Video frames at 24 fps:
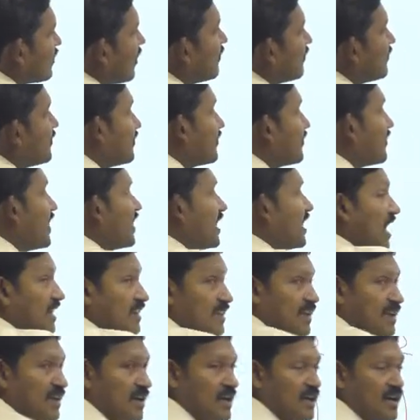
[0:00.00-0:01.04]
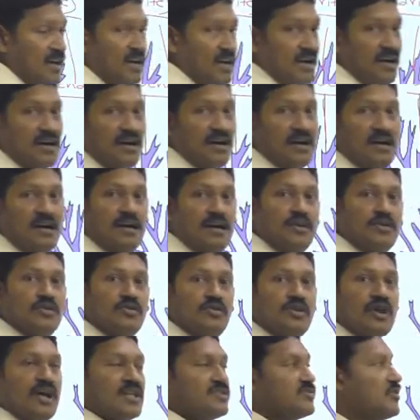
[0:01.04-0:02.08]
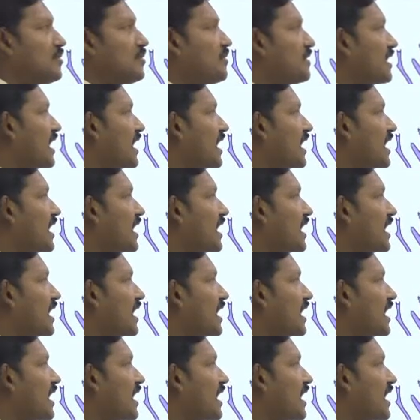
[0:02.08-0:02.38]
of different other uh, neurons will be